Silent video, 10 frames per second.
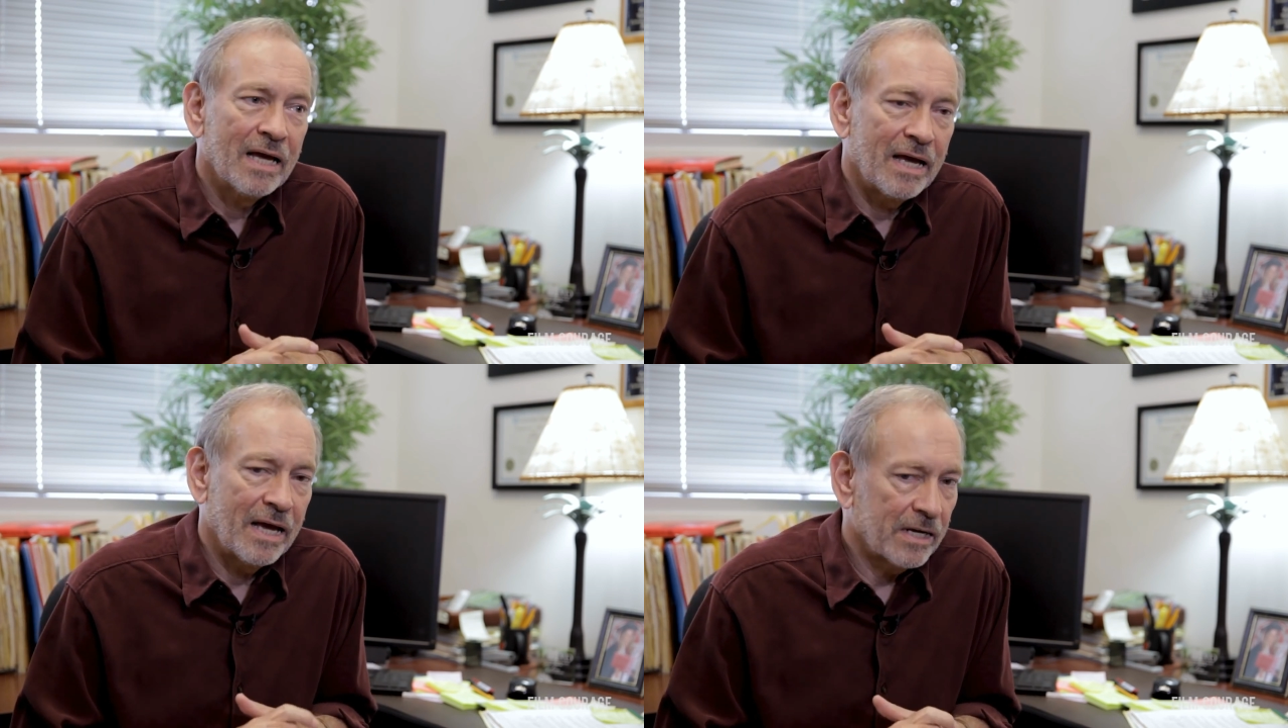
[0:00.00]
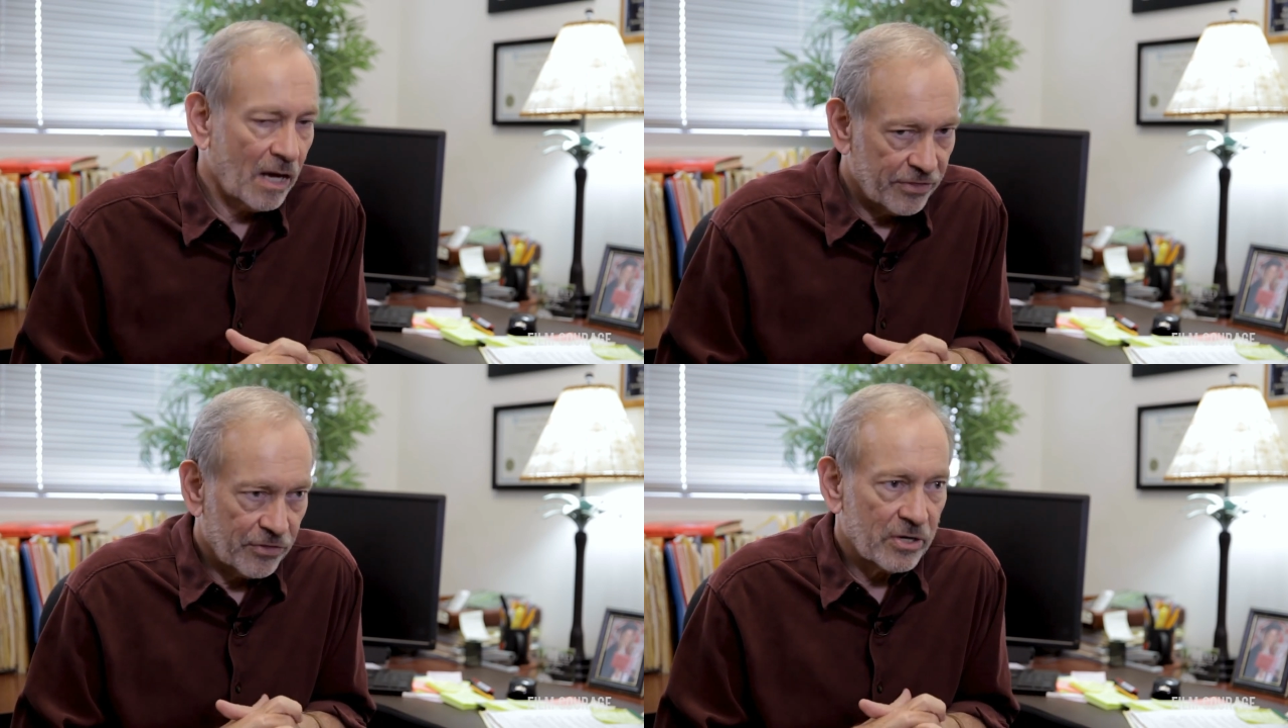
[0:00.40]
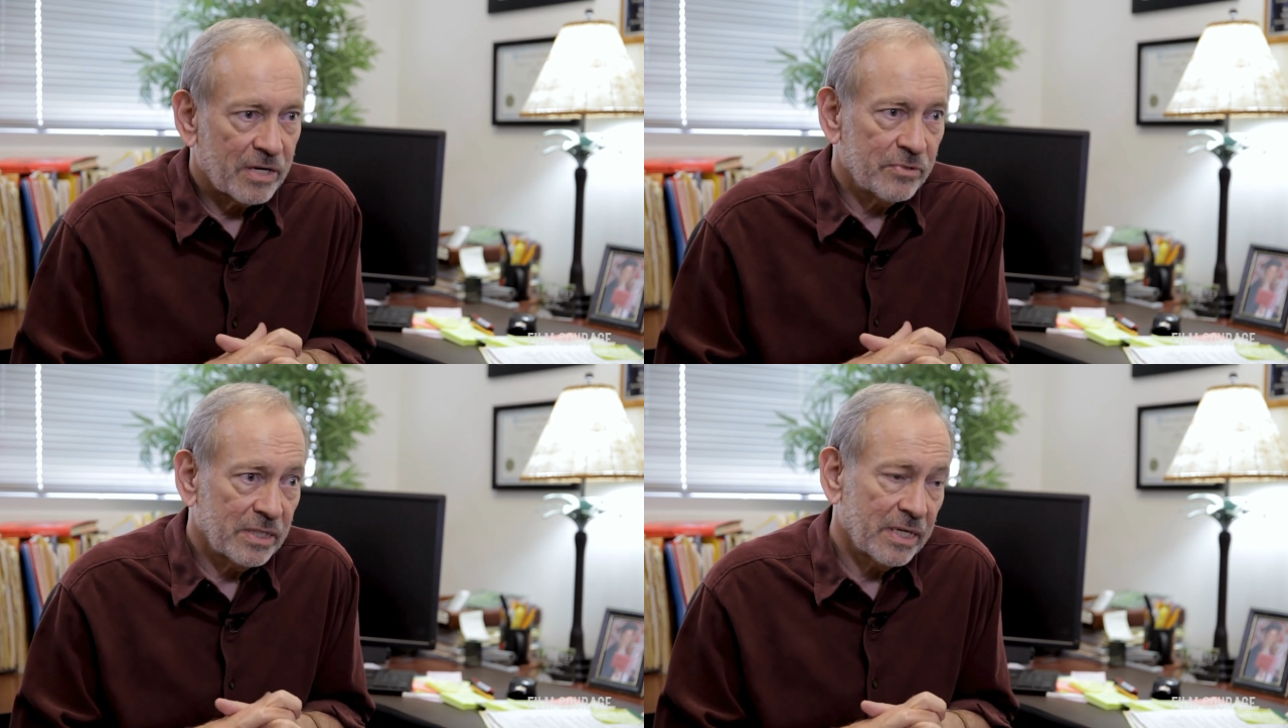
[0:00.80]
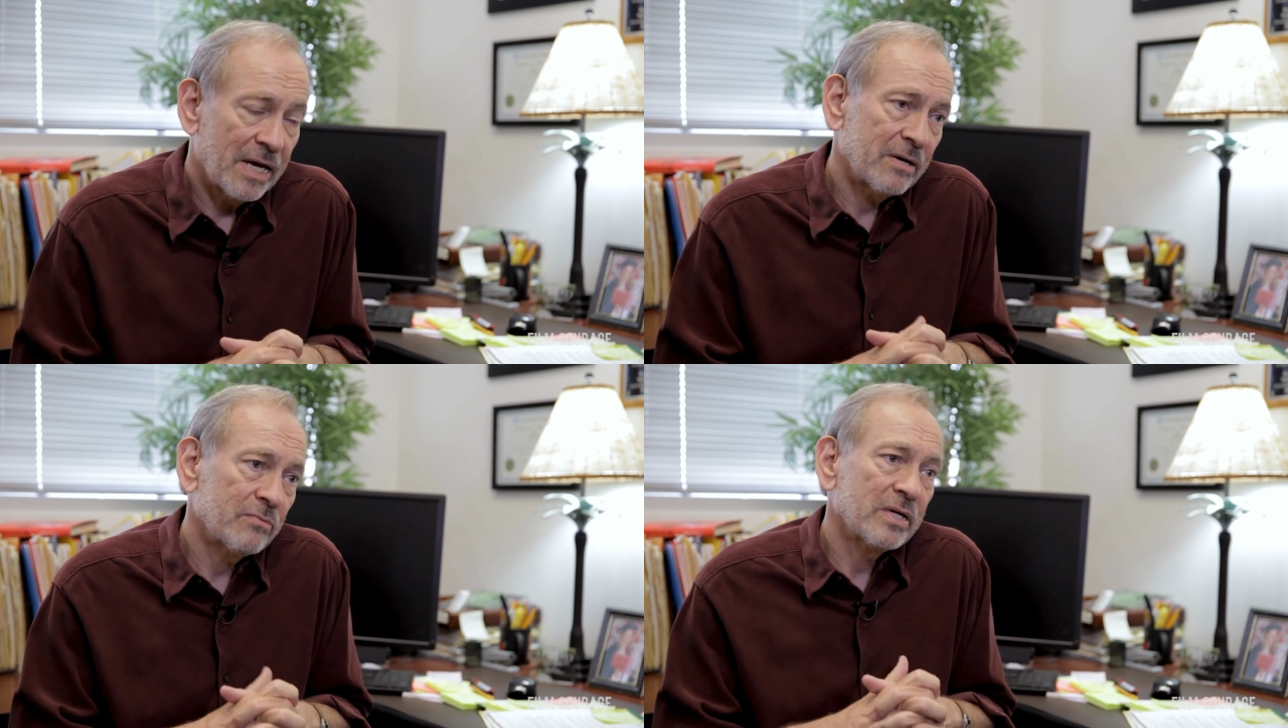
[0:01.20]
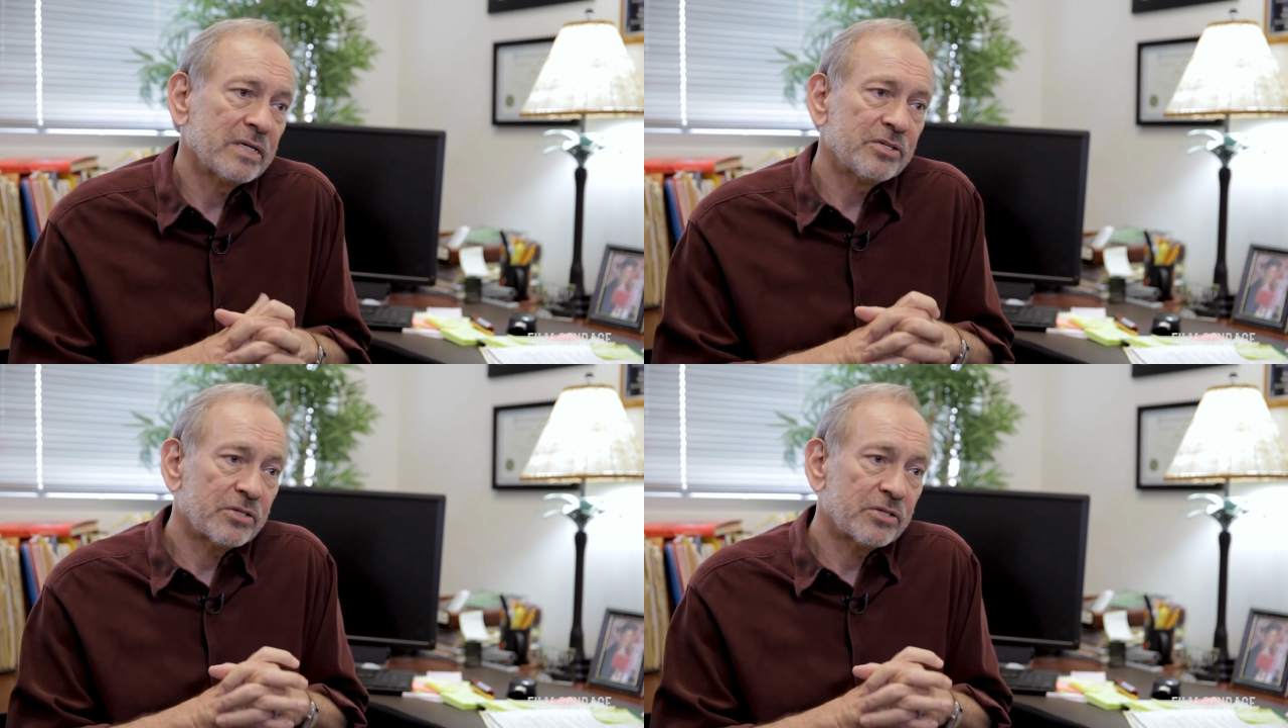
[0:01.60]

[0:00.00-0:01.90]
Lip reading: and I thought I really had it ready to